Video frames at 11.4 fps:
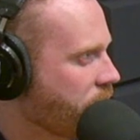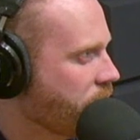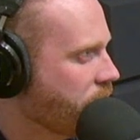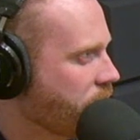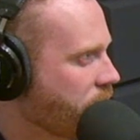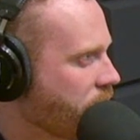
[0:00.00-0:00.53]

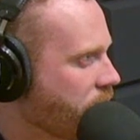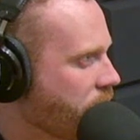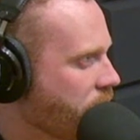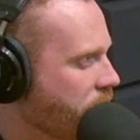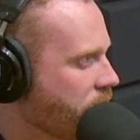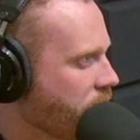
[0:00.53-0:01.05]

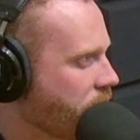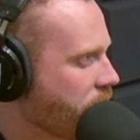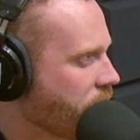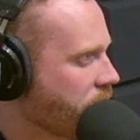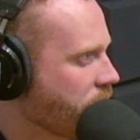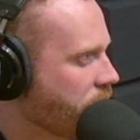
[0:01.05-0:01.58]

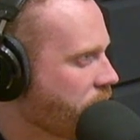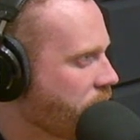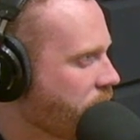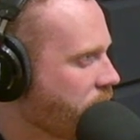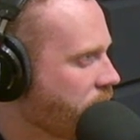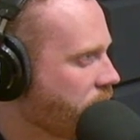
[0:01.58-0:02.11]

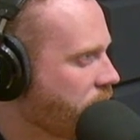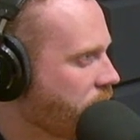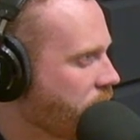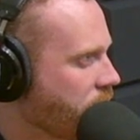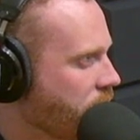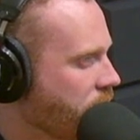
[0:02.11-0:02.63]

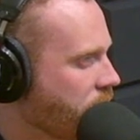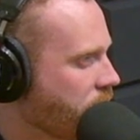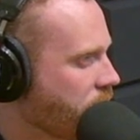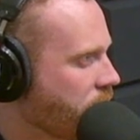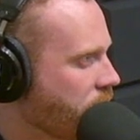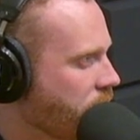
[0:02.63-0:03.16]

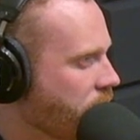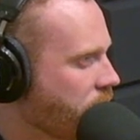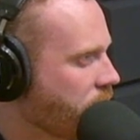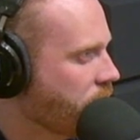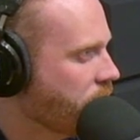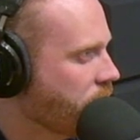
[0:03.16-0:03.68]

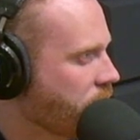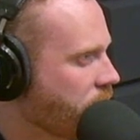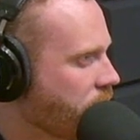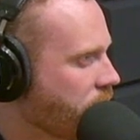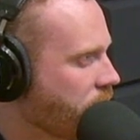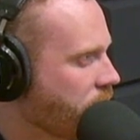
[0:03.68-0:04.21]

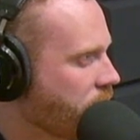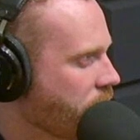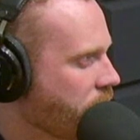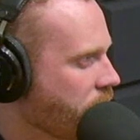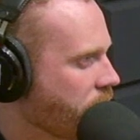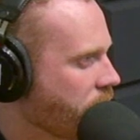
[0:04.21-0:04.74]

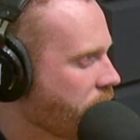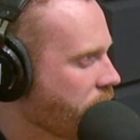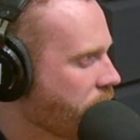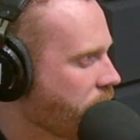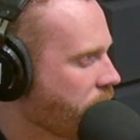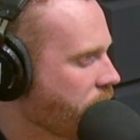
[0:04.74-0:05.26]

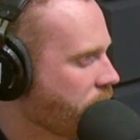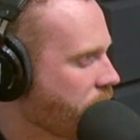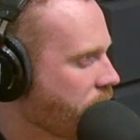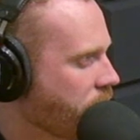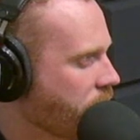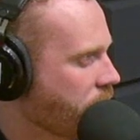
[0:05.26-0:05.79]

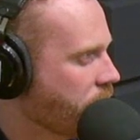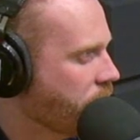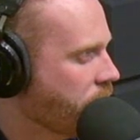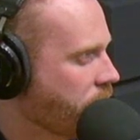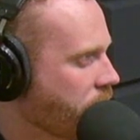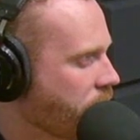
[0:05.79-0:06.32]

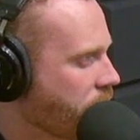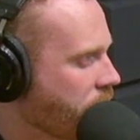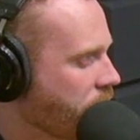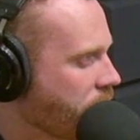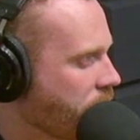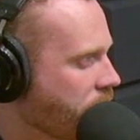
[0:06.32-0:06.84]

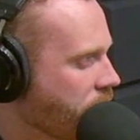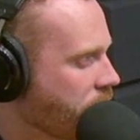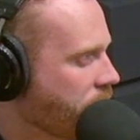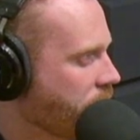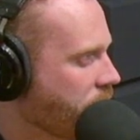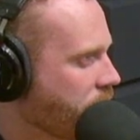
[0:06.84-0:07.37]
(silent)